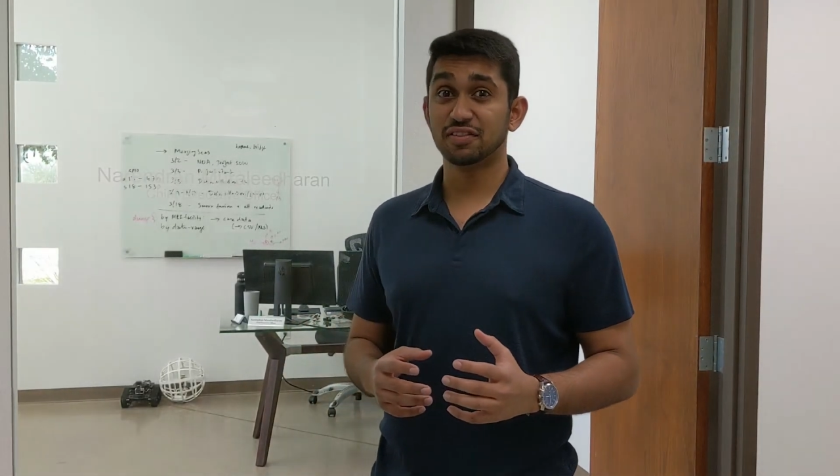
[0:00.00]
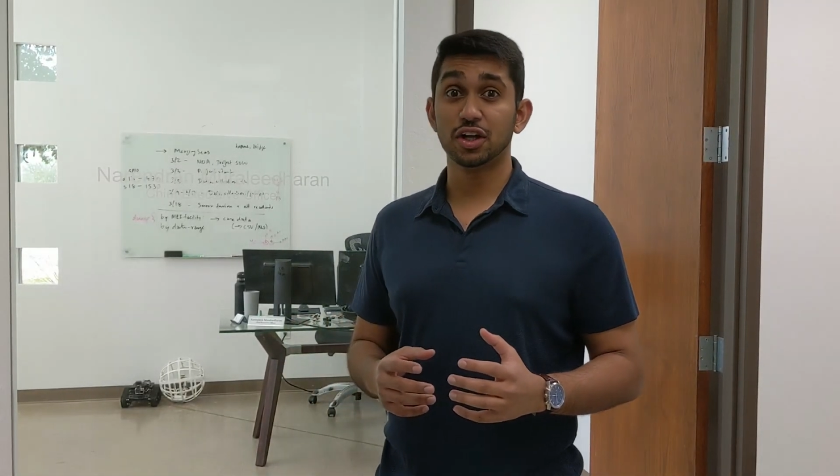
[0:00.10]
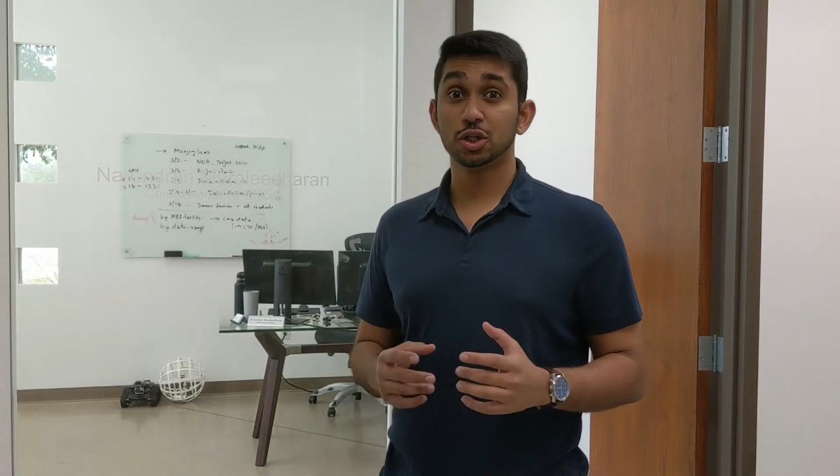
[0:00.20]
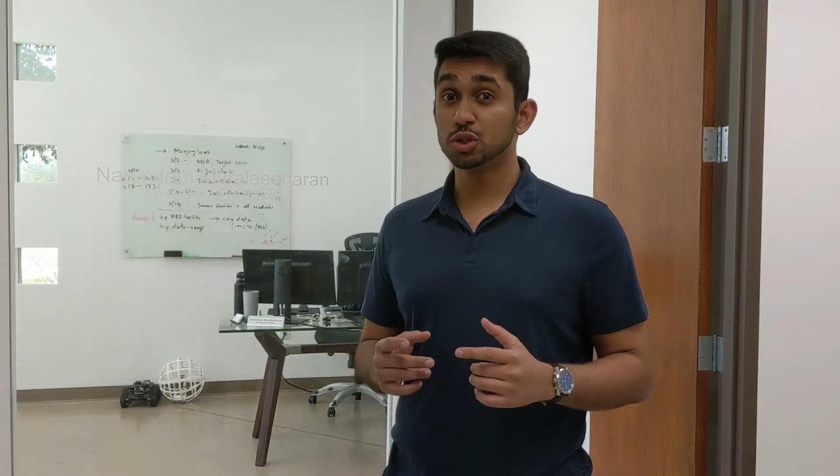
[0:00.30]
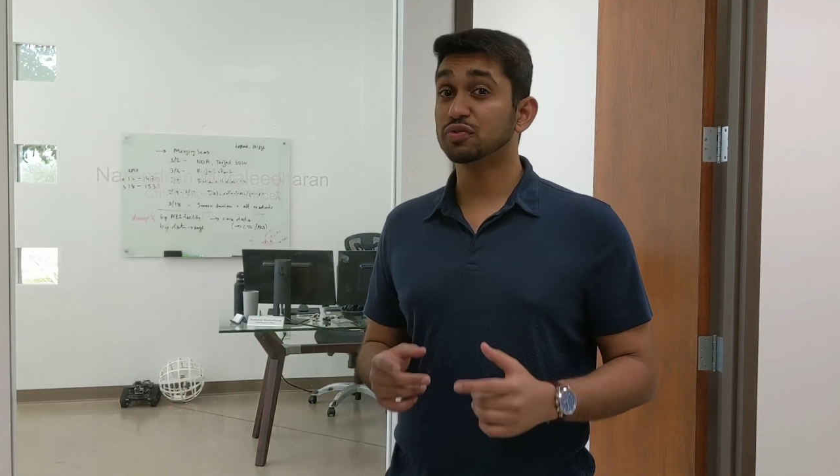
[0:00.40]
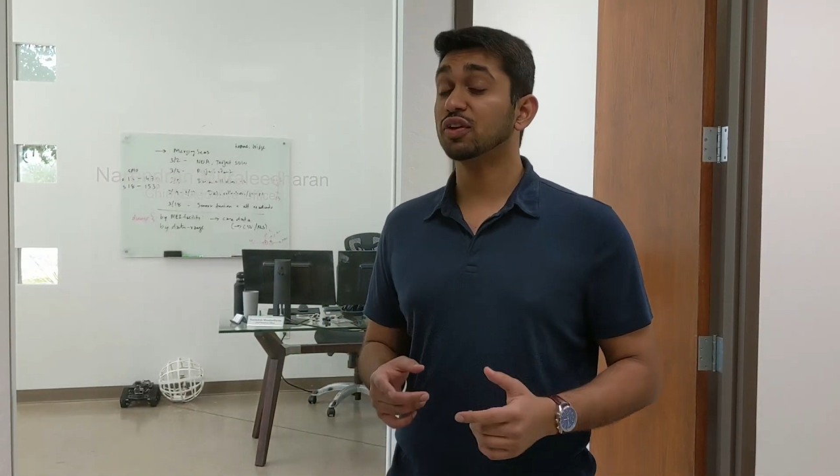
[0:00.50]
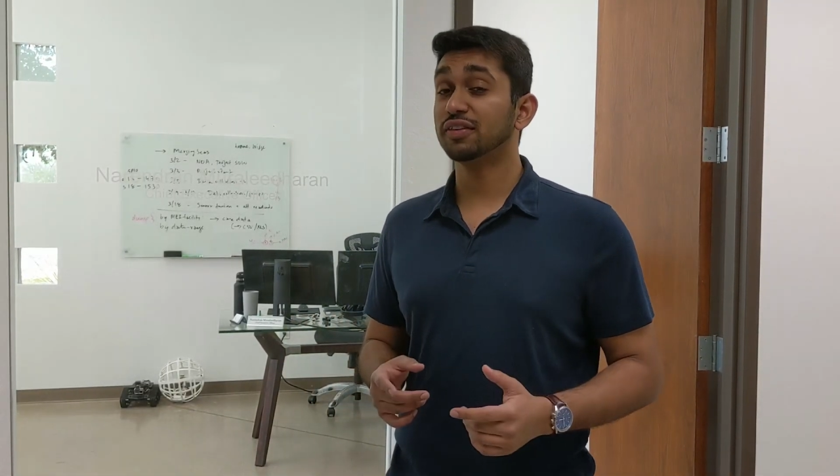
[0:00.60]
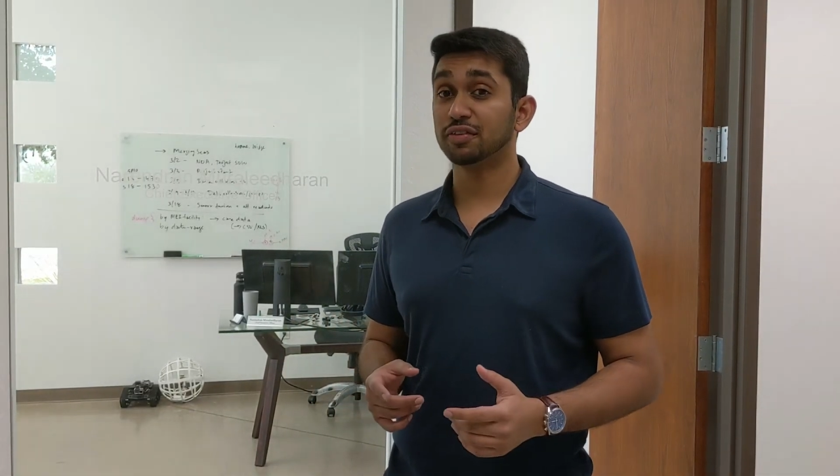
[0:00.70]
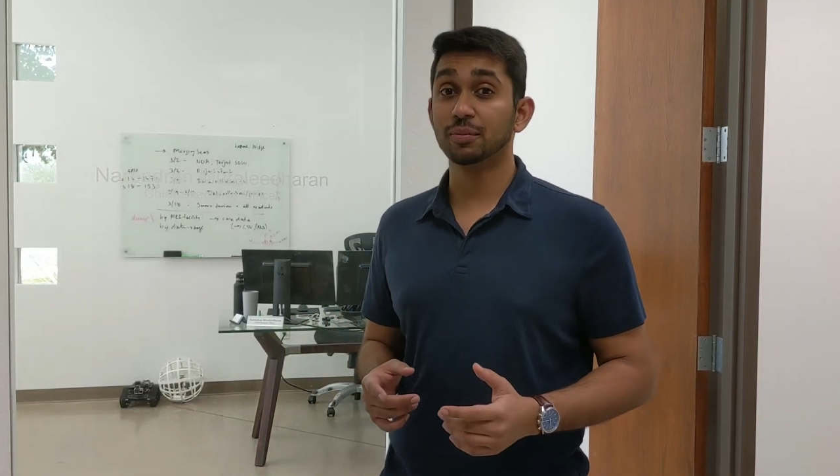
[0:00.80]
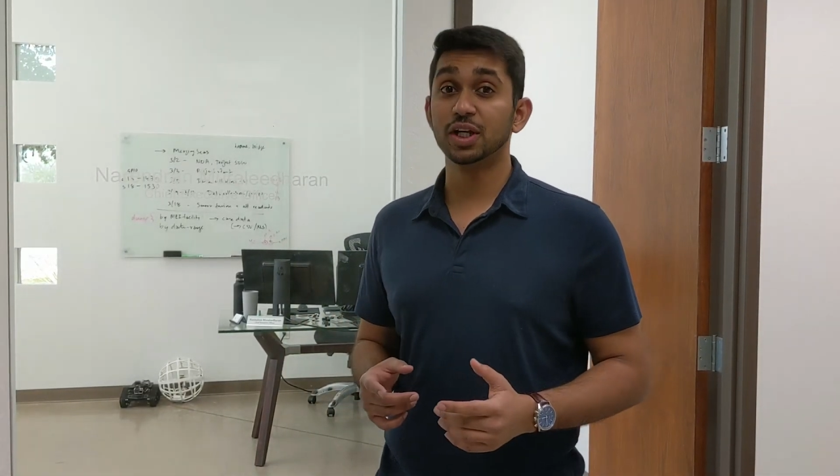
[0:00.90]
useful
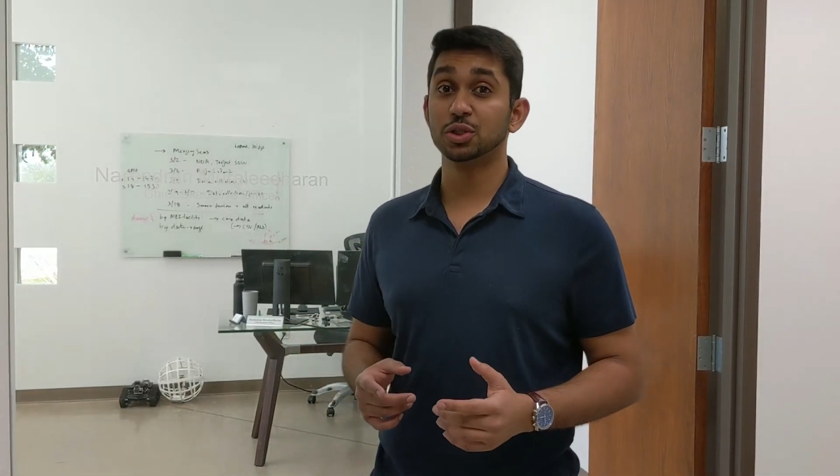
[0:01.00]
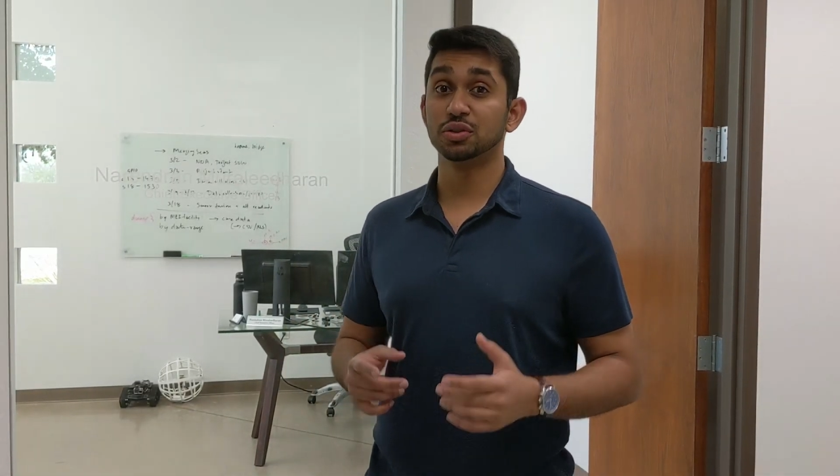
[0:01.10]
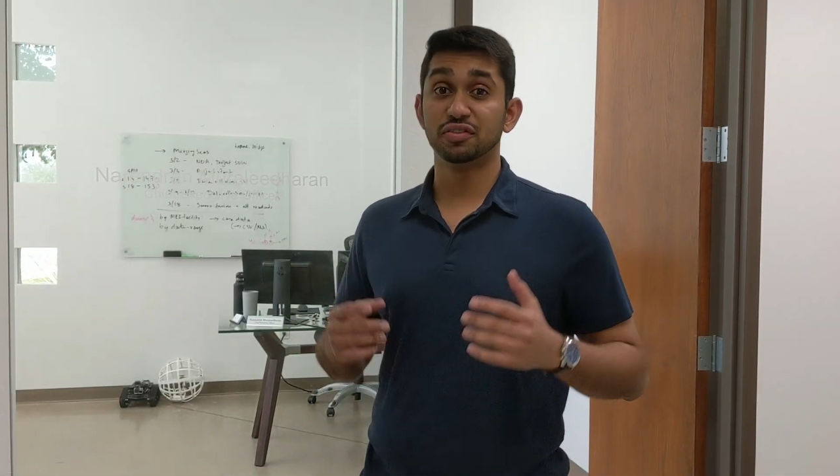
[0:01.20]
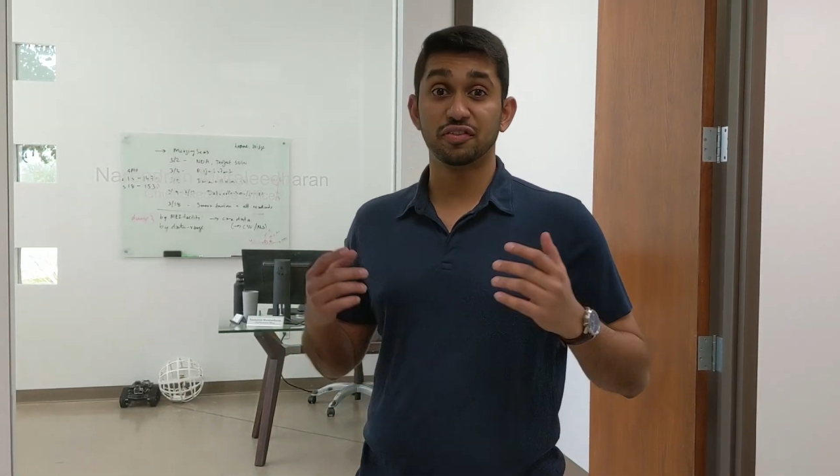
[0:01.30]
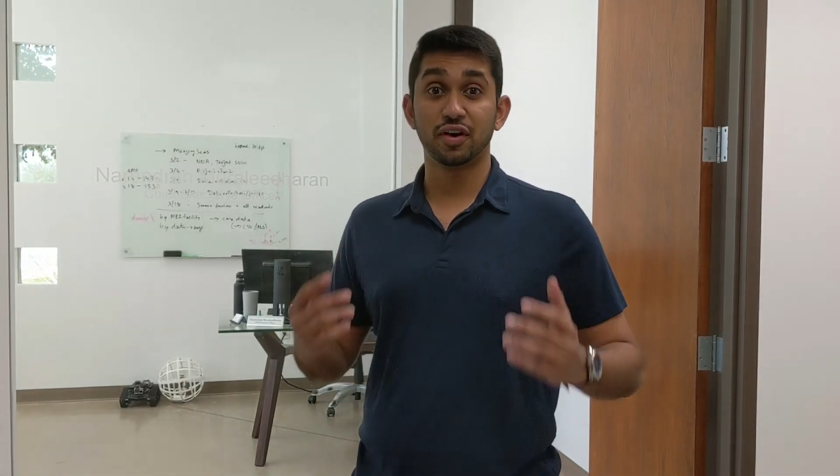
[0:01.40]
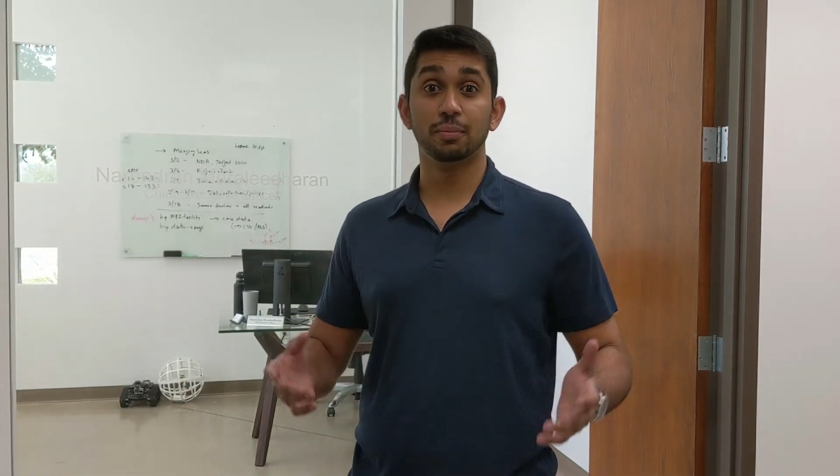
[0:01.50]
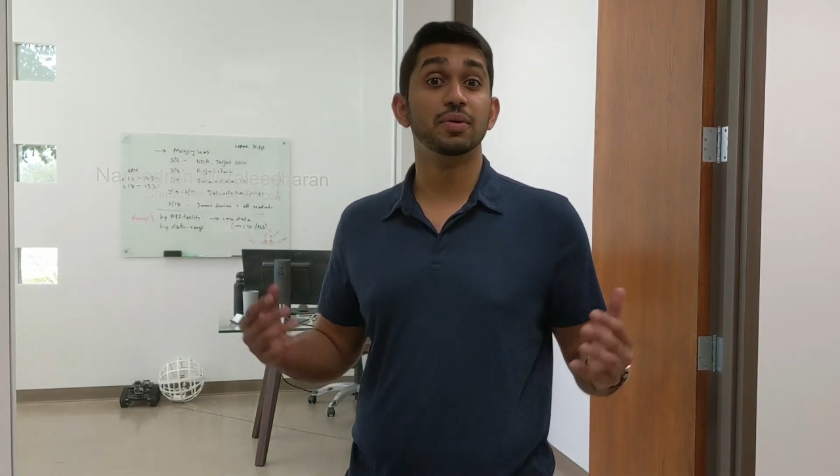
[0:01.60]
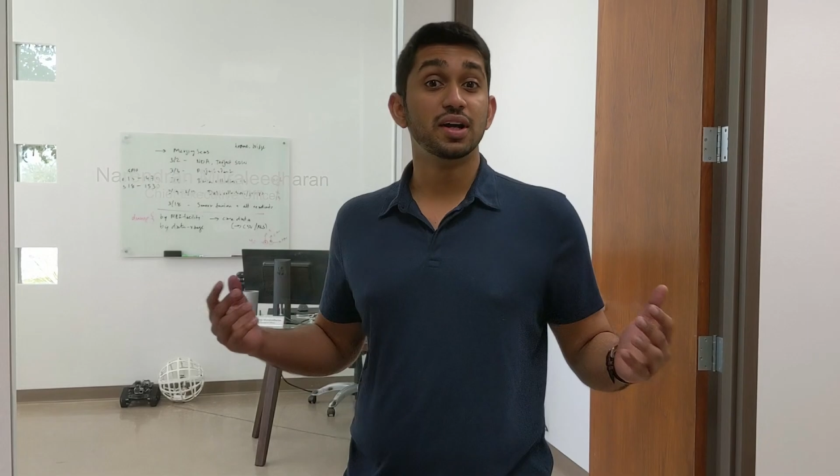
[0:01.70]
information from